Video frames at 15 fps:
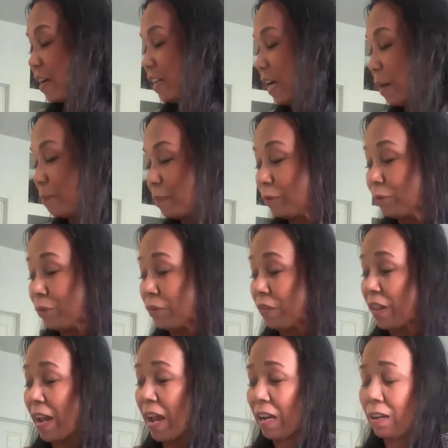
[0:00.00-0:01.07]
couple. They
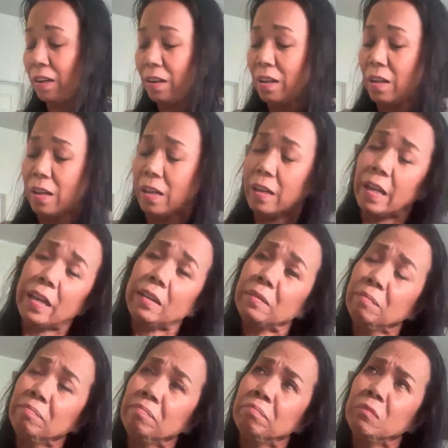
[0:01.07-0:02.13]
had like
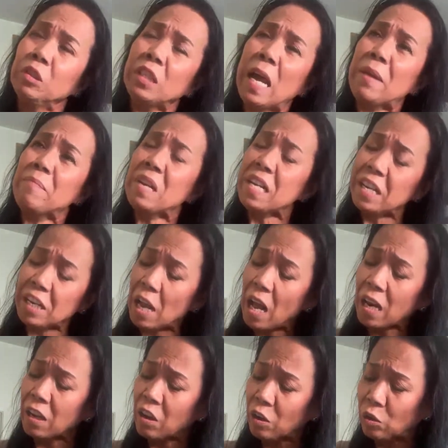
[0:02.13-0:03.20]

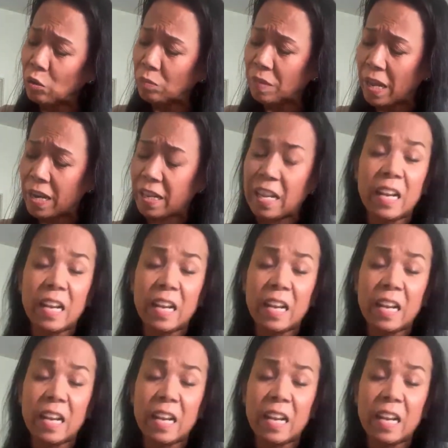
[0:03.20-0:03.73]
multi-million-dollar home that they